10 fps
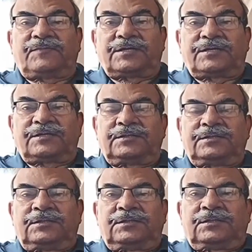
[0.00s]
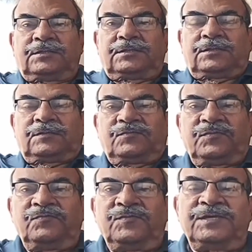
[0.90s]
But
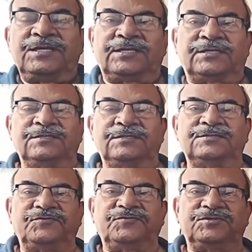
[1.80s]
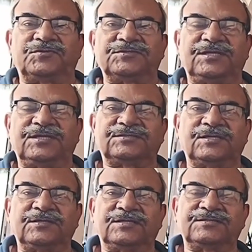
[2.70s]
many other things which was
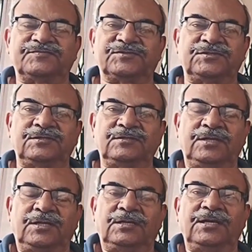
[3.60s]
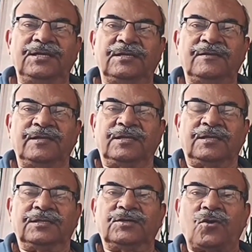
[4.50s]
exceptional, like
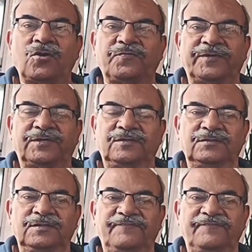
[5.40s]
the cockpit.